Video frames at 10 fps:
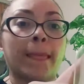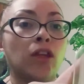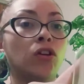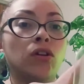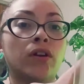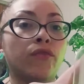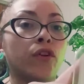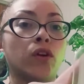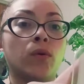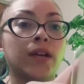You're looking
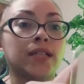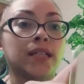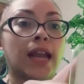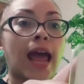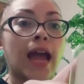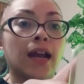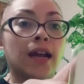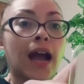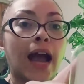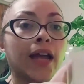for a quick snack.
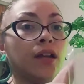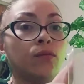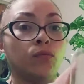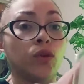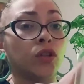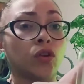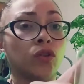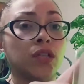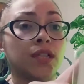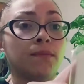I would
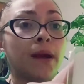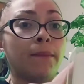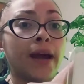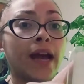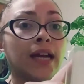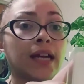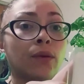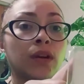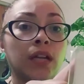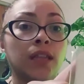throw these in my bag and
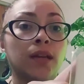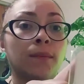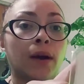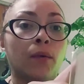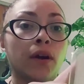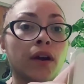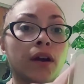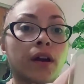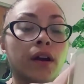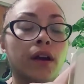I would eat them at work.